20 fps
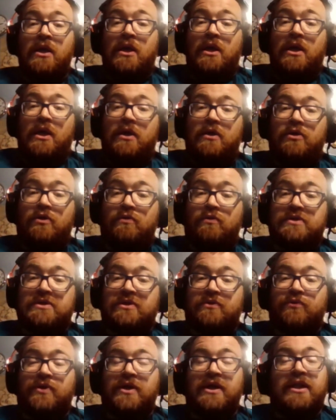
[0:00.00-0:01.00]
There was a
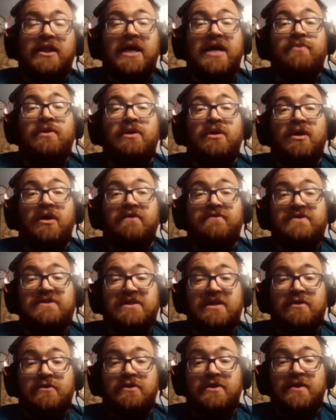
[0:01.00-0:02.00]
realignment of
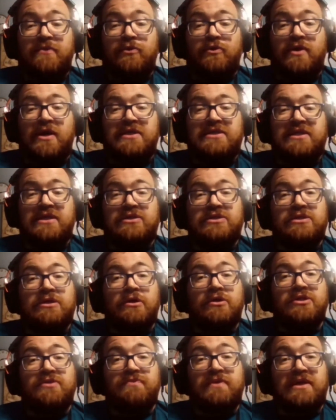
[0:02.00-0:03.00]
Southern Democrats that started to
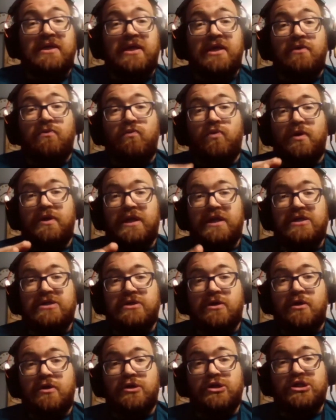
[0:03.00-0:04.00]
begin where they
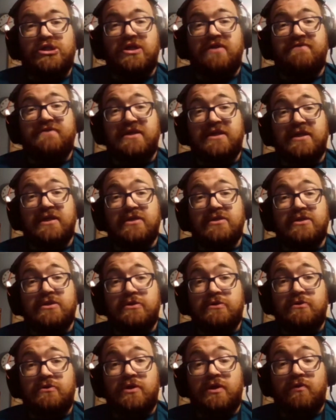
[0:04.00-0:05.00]
started shifting into
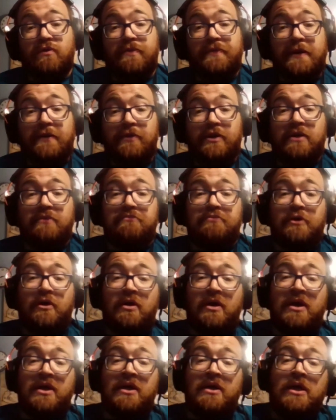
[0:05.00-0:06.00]
the Republican
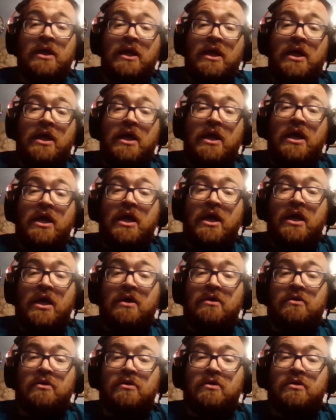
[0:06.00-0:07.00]
Party, and
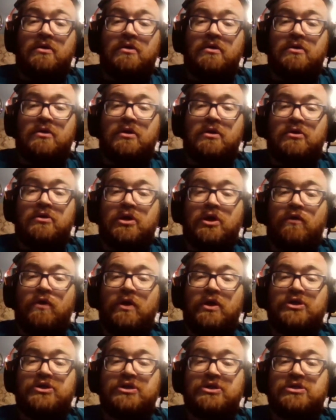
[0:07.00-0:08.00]

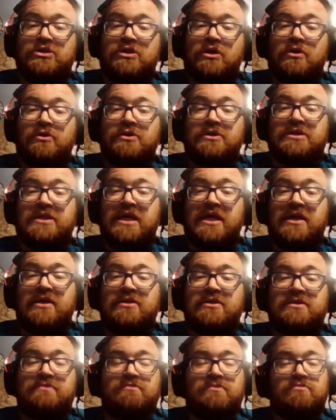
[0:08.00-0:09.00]
coalitions started to take
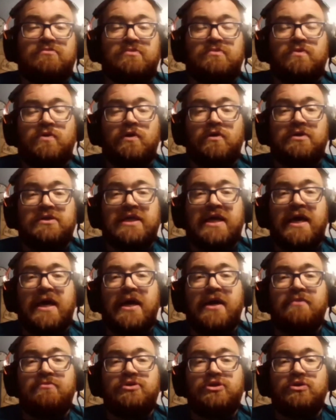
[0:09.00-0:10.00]
their time
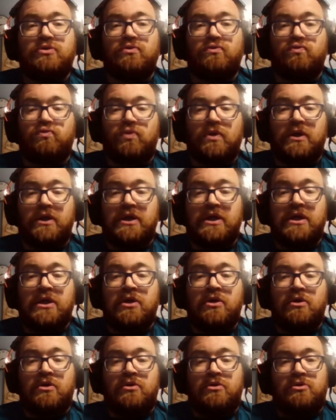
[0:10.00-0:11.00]
to really
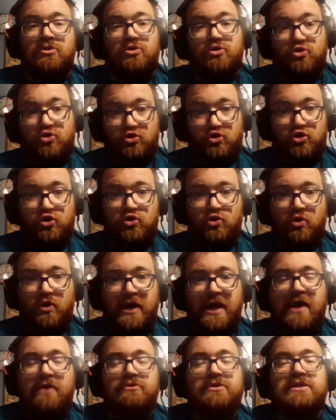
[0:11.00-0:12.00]
sort
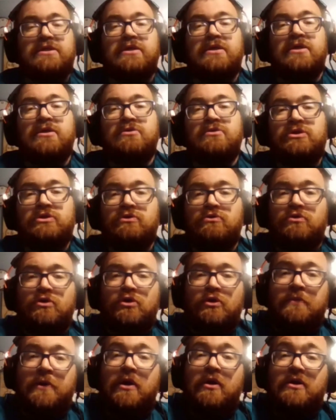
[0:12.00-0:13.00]
out into the
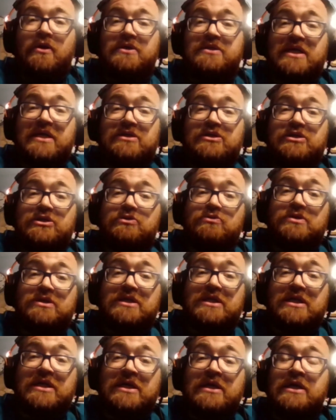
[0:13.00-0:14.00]
parties that you
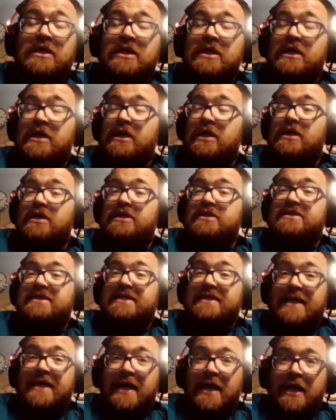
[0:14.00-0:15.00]
see
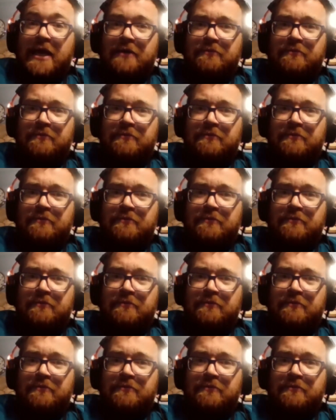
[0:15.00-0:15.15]
today.